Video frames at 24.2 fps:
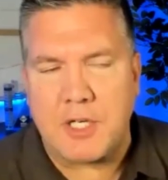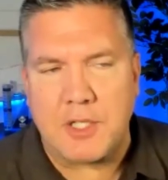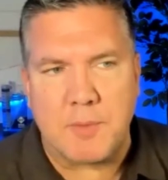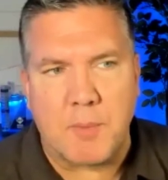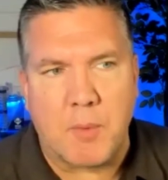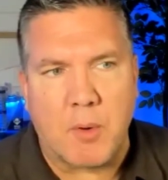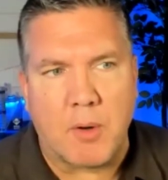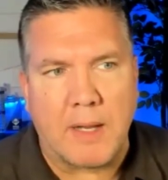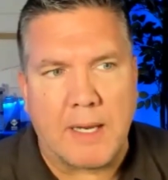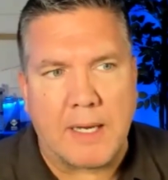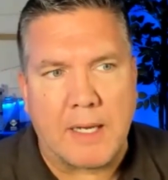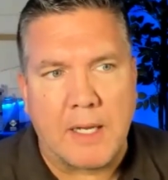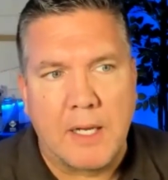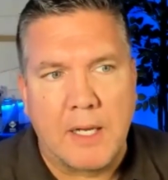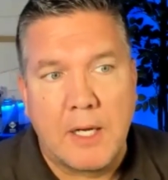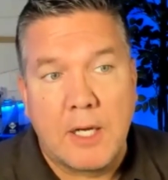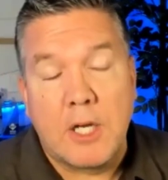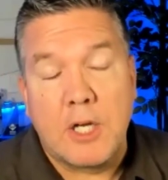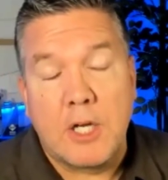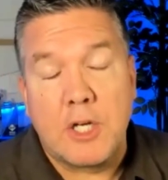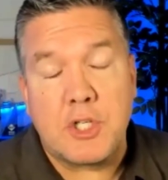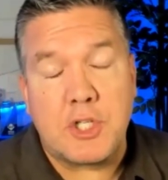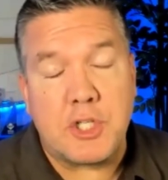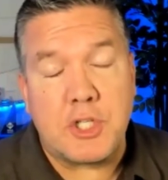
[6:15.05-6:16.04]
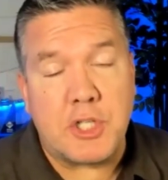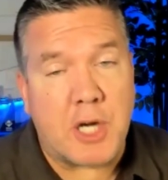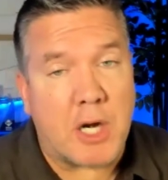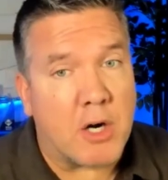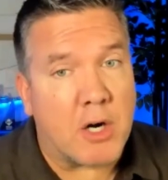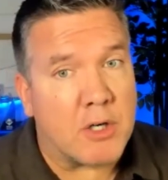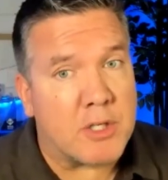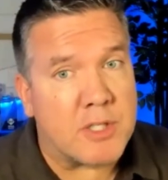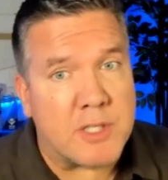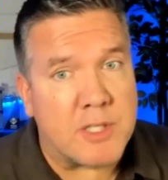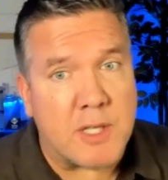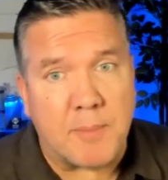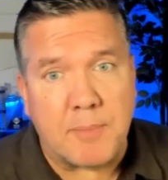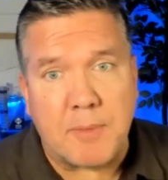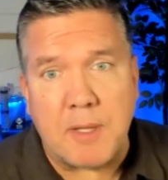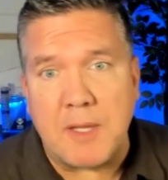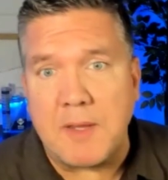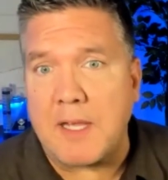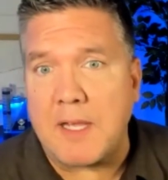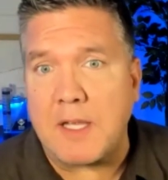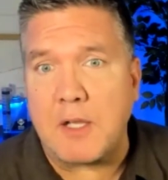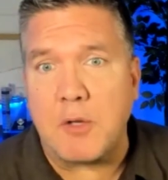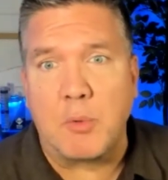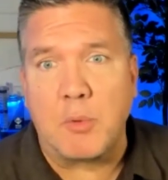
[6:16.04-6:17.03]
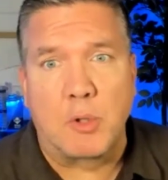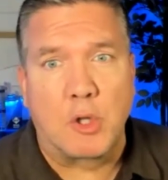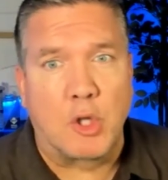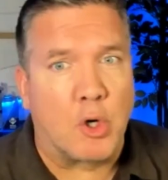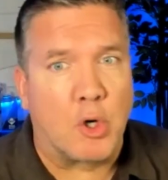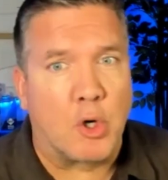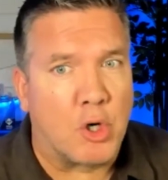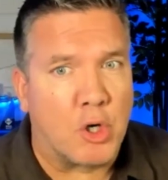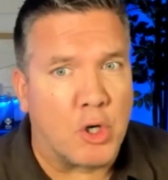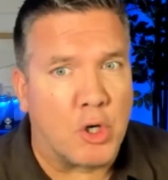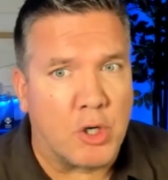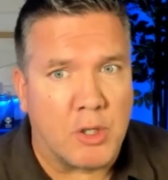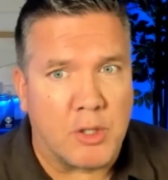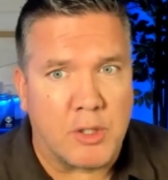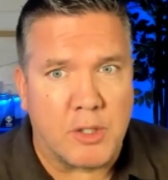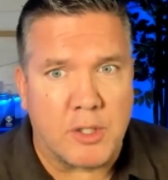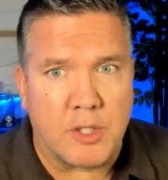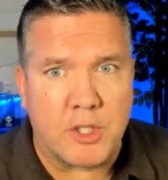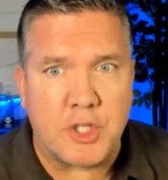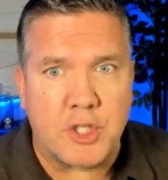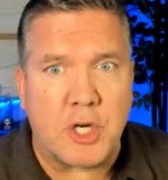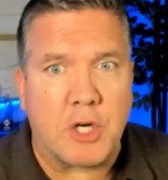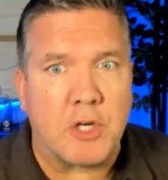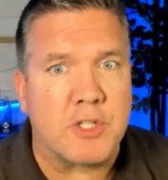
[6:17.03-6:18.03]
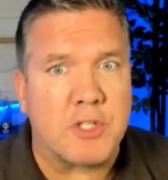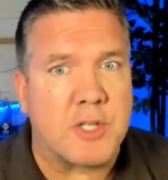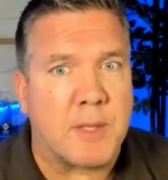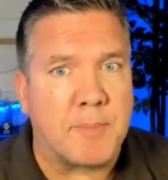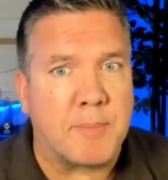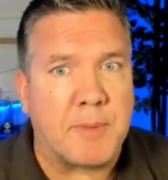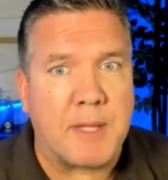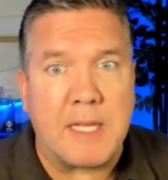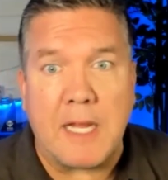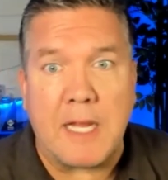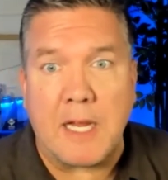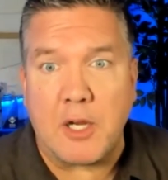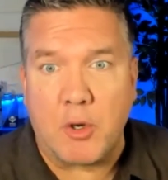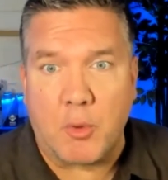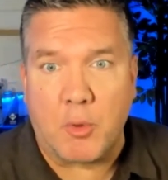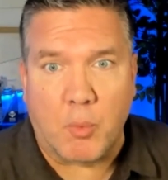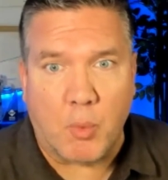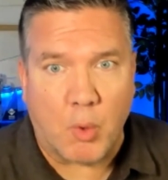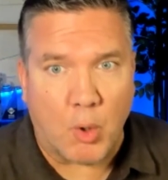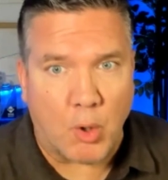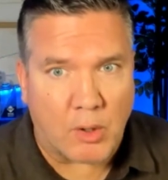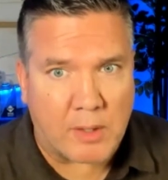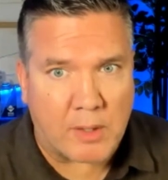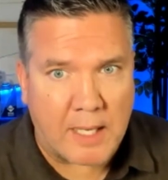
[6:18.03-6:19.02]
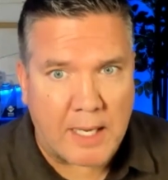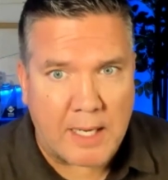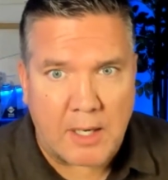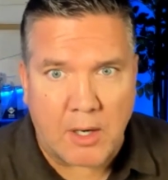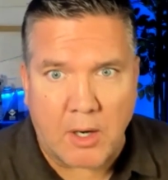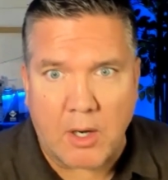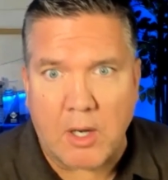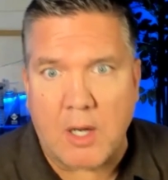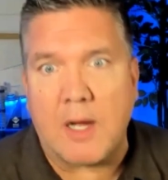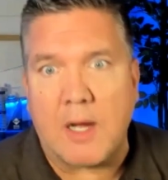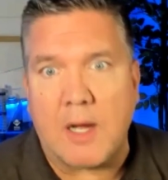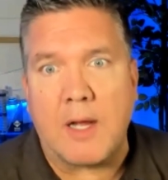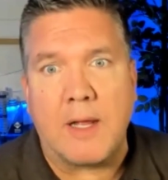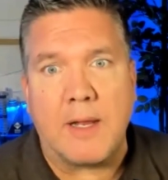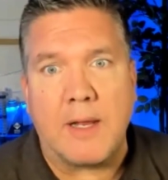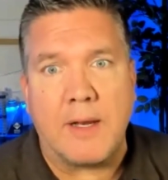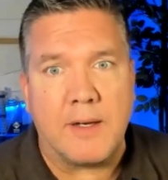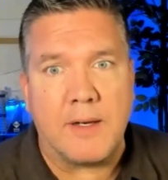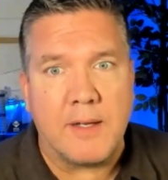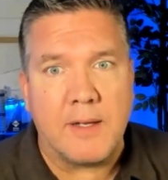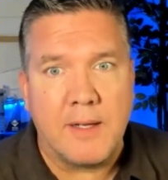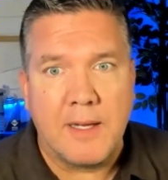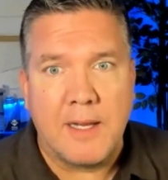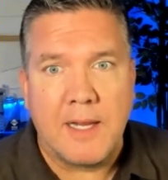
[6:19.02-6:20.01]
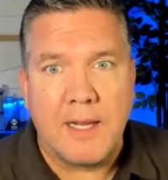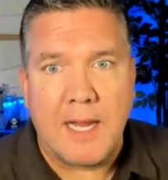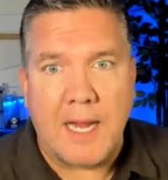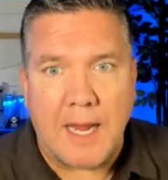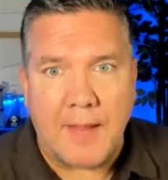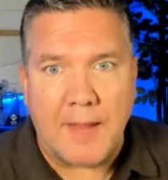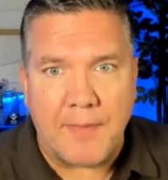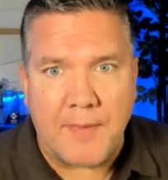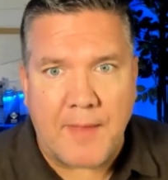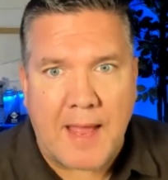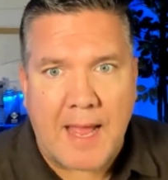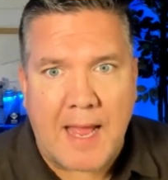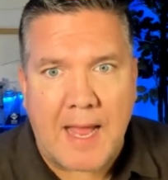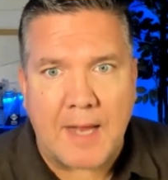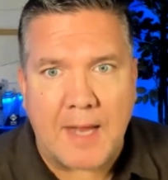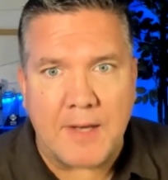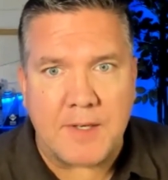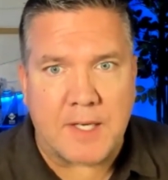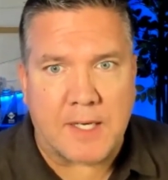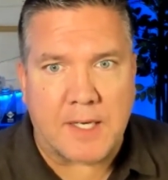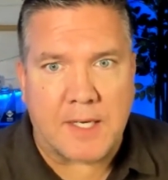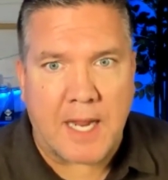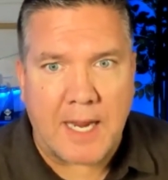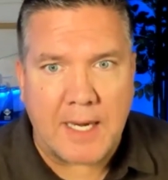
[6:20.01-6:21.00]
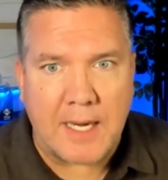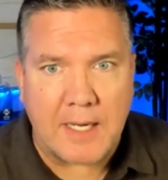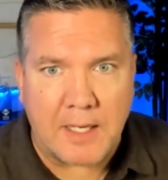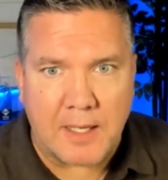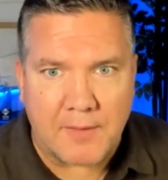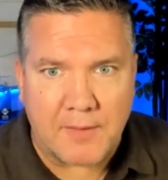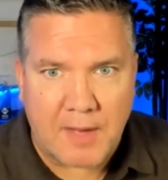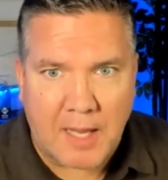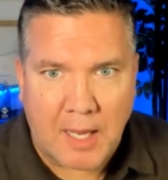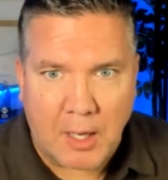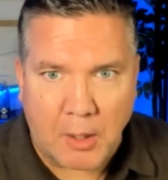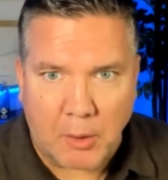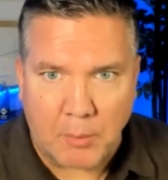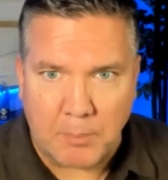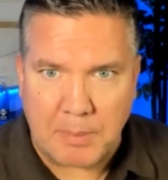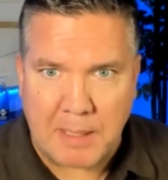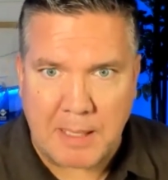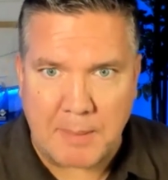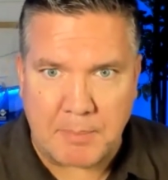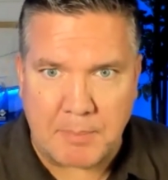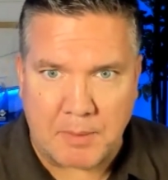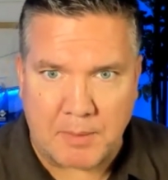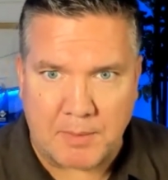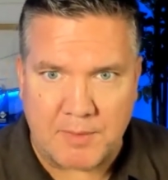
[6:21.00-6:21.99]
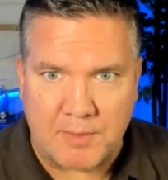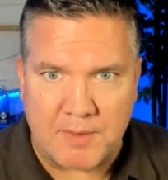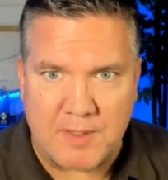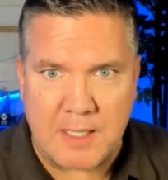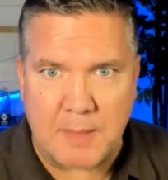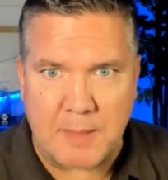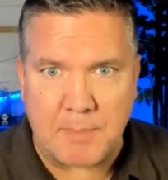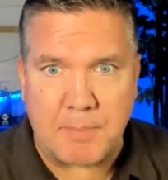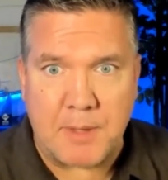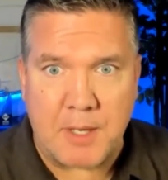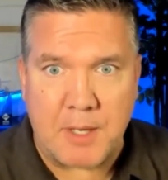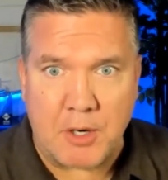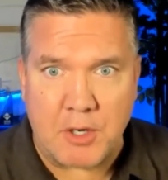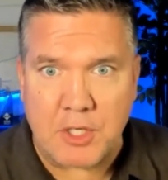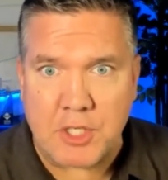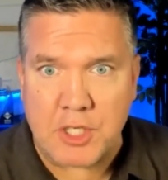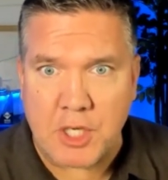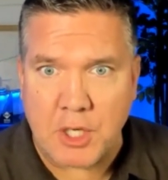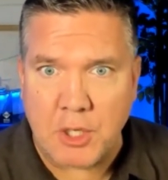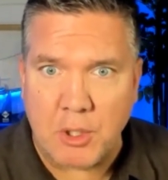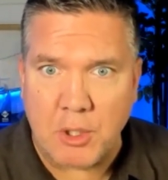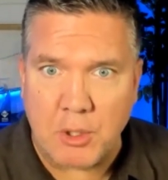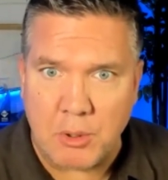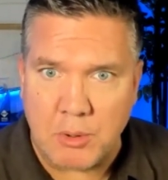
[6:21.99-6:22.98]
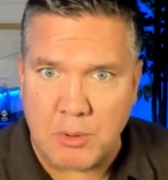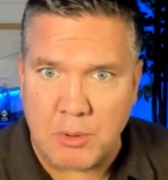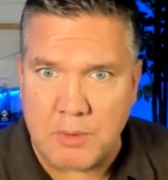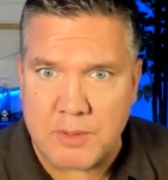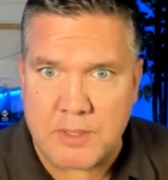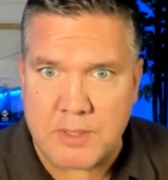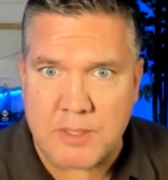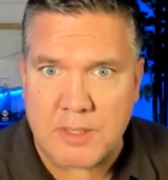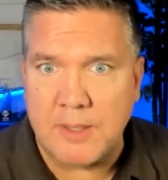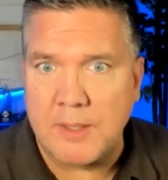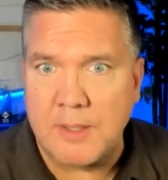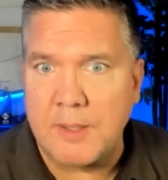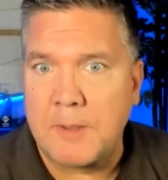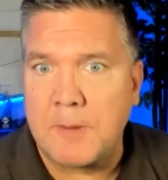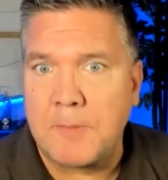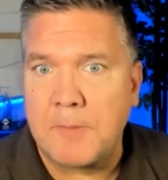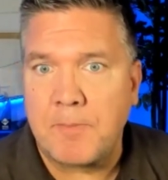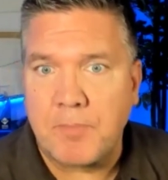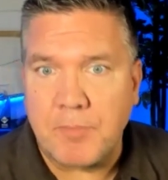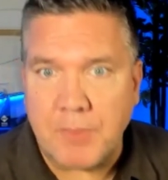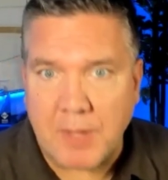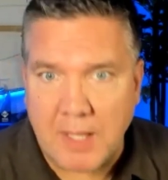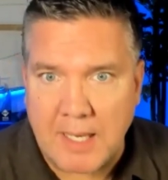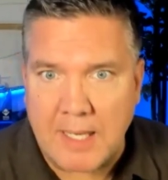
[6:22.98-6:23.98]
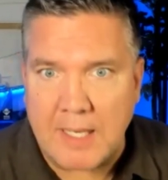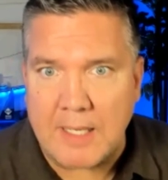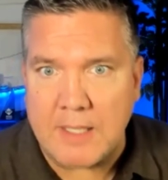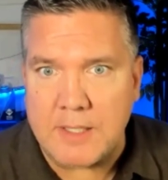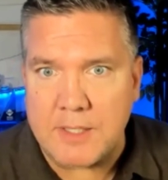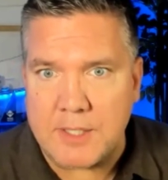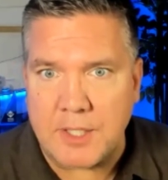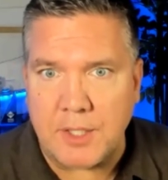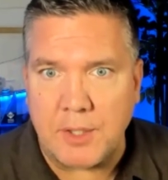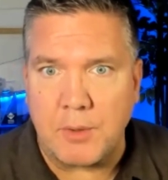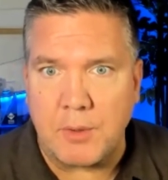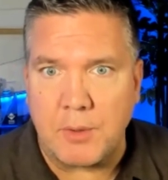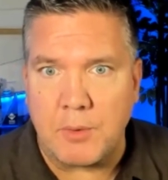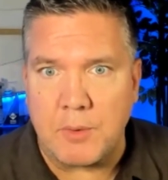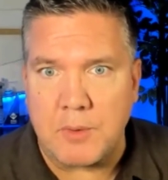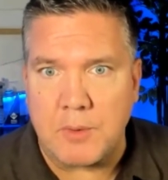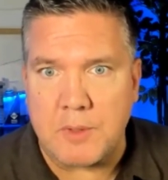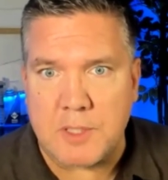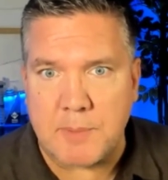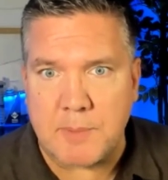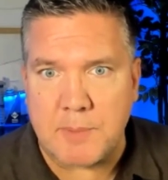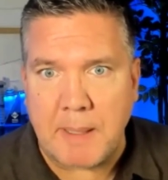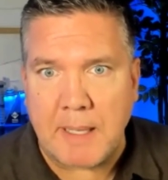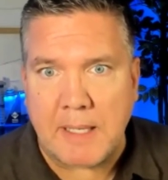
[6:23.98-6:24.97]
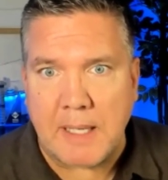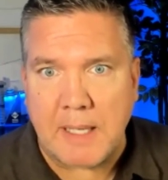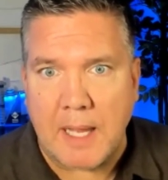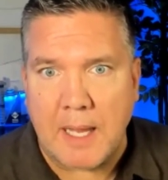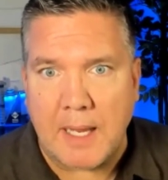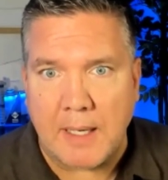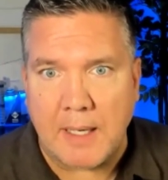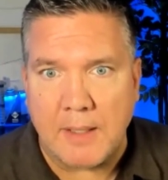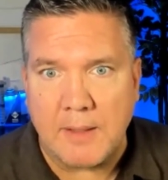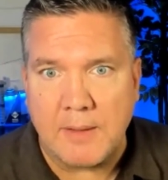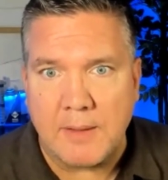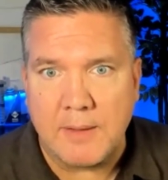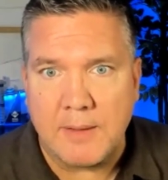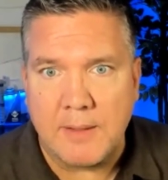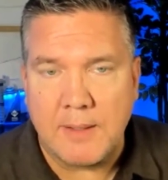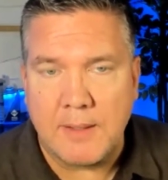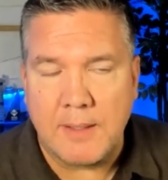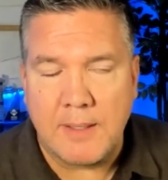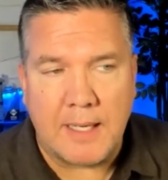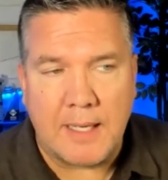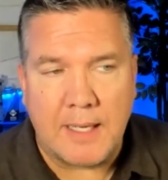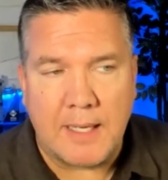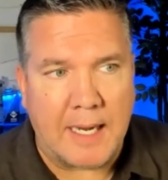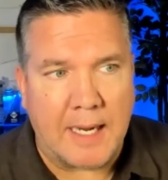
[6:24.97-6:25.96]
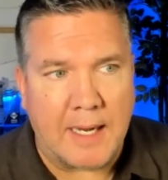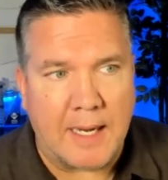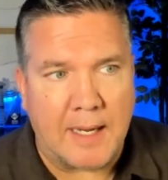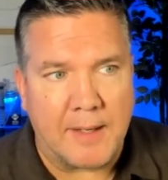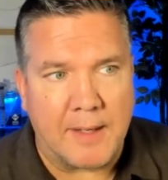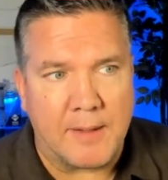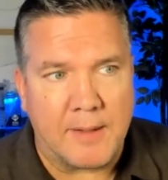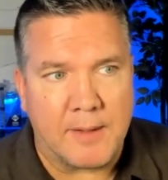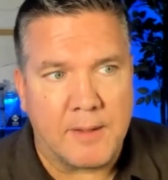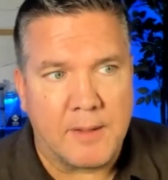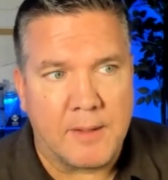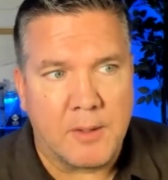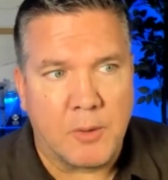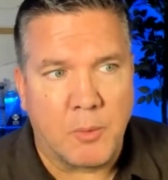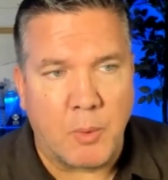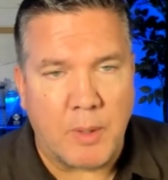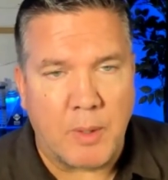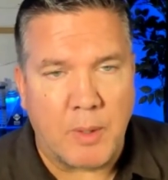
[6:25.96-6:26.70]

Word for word: It's more like share something that you learned, share something that you're working on, and that to kind of help people dip their toes into speaking. And